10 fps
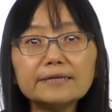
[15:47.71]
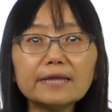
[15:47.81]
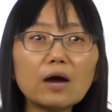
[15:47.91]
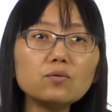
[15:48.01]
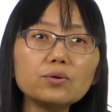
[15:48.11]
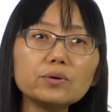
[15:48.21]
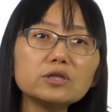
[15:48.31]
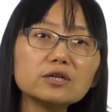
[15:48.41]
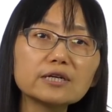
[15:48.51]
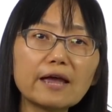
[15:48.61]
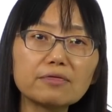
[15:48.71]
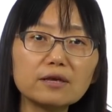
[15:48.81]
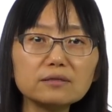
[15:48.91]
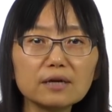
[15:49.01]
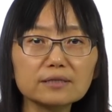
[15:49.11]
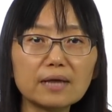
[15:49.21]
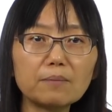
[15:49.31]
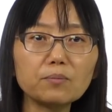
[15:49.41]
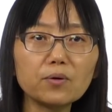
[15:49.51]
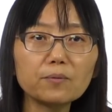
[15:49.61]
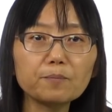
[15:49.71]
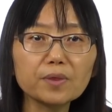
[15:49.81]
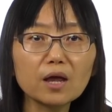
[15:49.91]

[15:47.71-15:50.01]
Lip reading: Now we will look at this example.